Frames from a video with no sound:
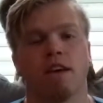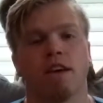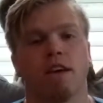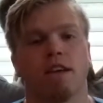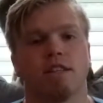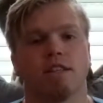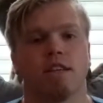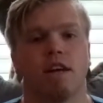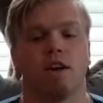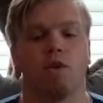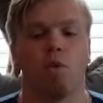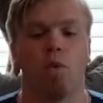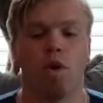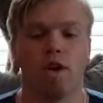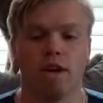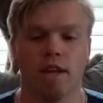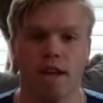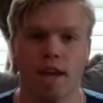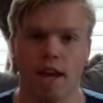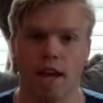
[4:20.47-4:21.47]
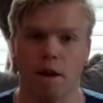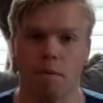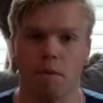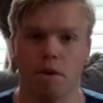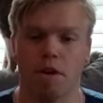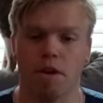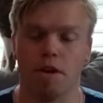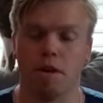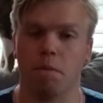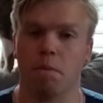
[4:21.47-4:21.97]
that one
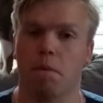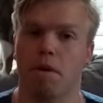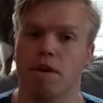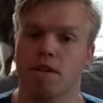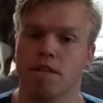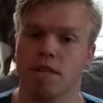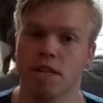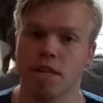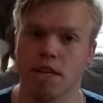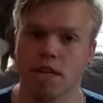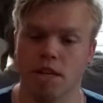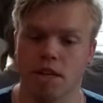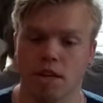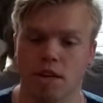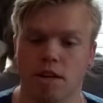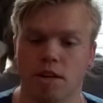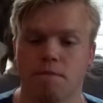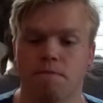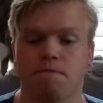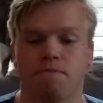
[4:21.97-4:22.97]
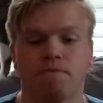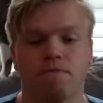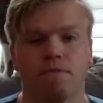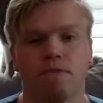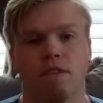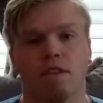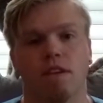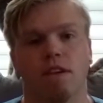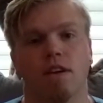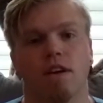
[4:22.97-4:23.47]
camera in particular
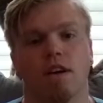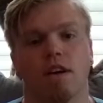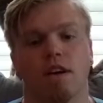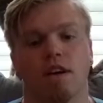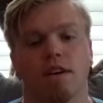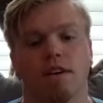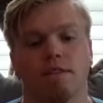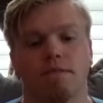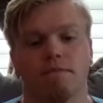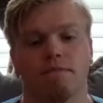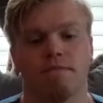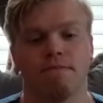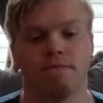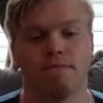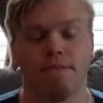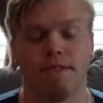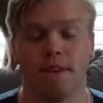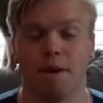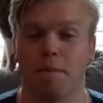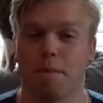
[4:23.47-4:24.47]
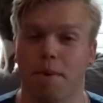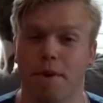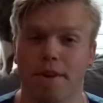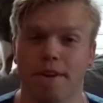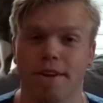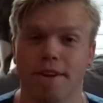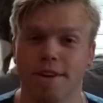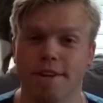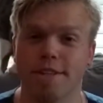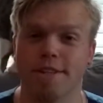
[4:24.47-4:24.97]
did a pretty
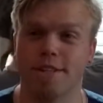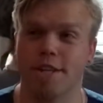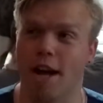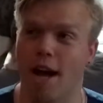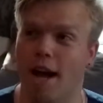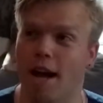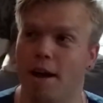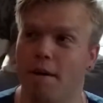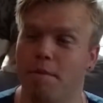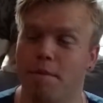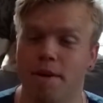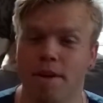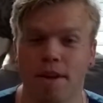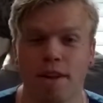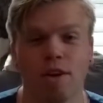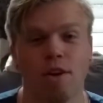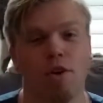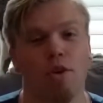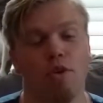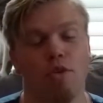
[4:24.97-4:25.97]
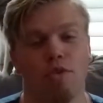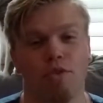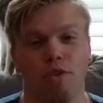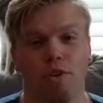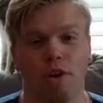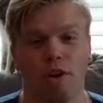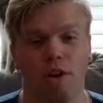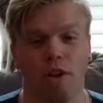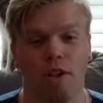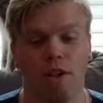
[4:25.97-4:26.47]
good job
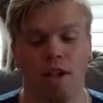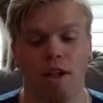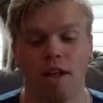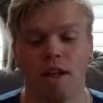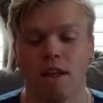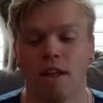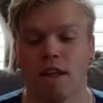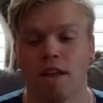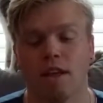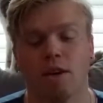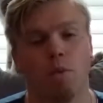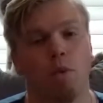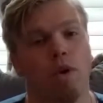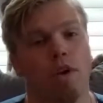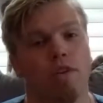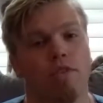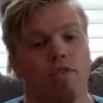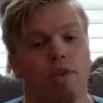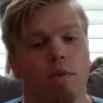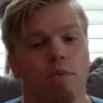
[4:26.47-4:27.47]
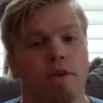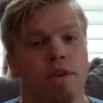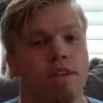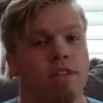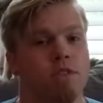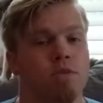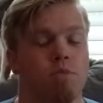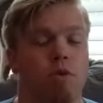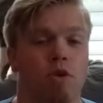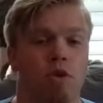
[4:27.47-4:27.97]
overall. One of them
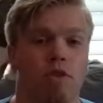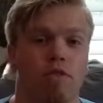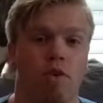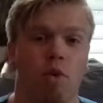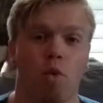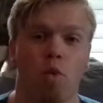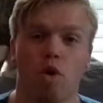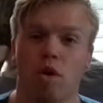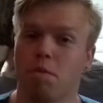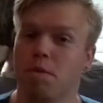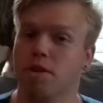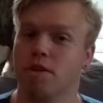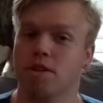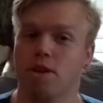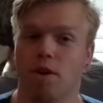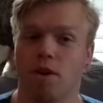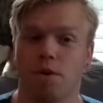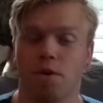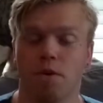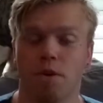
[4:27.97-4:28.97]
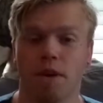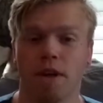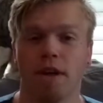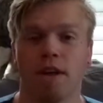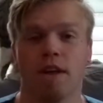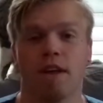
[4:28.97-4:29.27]
is more of a warmer tone,